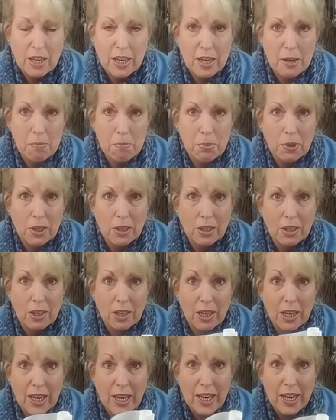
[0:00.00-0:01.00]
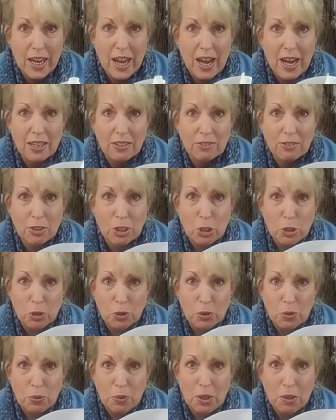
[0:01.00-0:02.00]
Heat and Bond Lite has
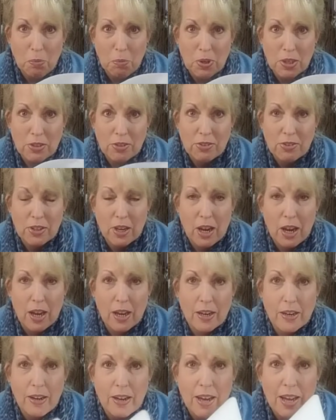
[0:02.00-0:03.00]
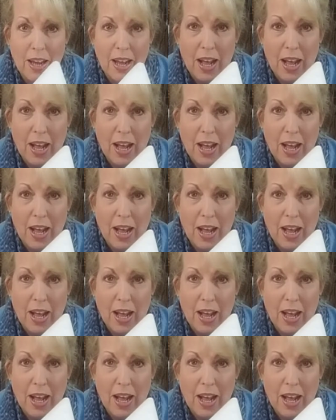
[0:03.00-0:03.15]
glue on one side